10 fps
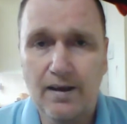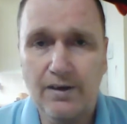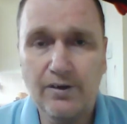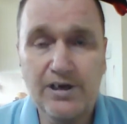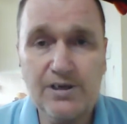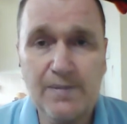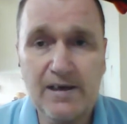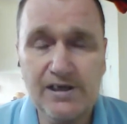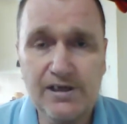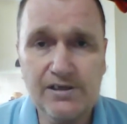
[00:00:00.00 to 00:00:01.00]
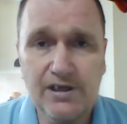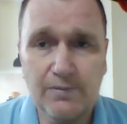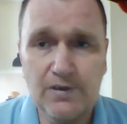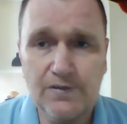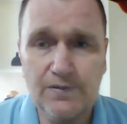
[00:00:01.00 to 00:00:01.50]
And on this message, it
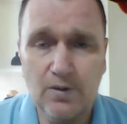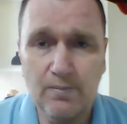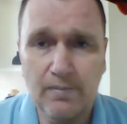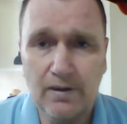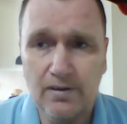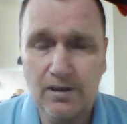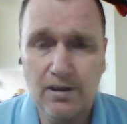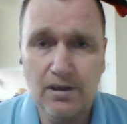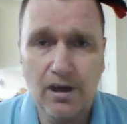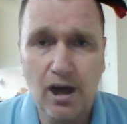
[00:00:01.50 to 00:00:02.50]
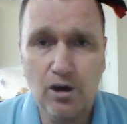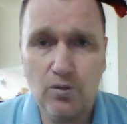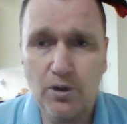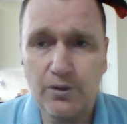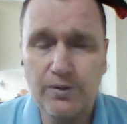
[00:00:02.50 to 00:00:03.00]
was from
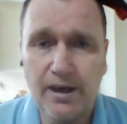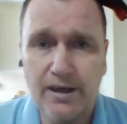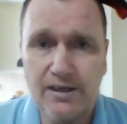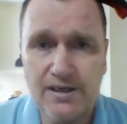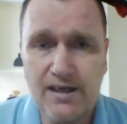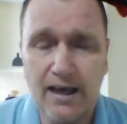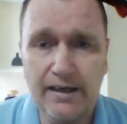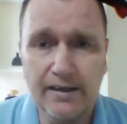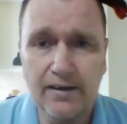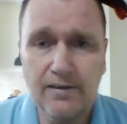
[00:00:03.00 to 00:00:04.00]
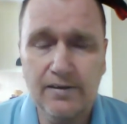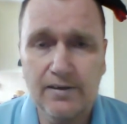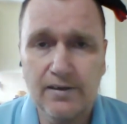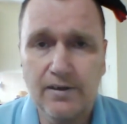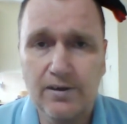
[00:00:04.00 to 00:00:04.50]
Haroon Hussein,
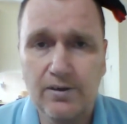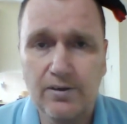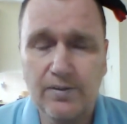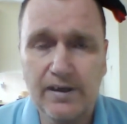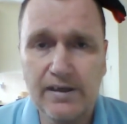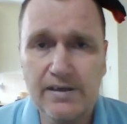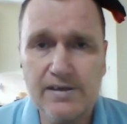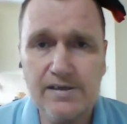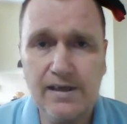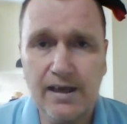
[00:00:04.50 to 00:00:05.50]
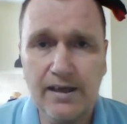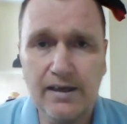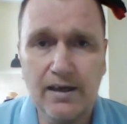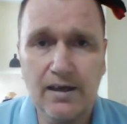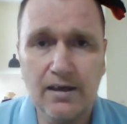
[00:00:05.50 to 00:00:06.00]
who is
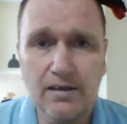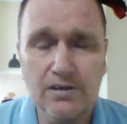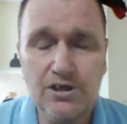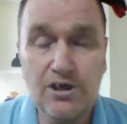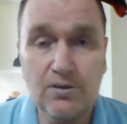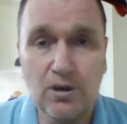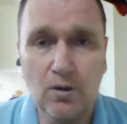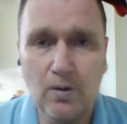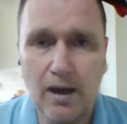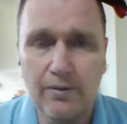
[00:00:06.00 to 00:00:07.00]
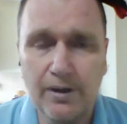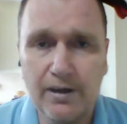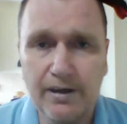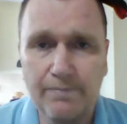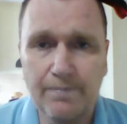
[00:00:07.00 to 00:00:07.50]
a snooker hall owner
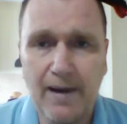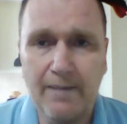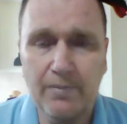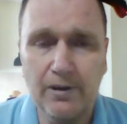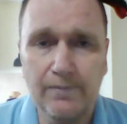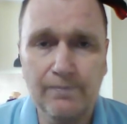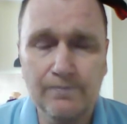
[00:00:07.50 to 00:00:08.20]
in Blackburn.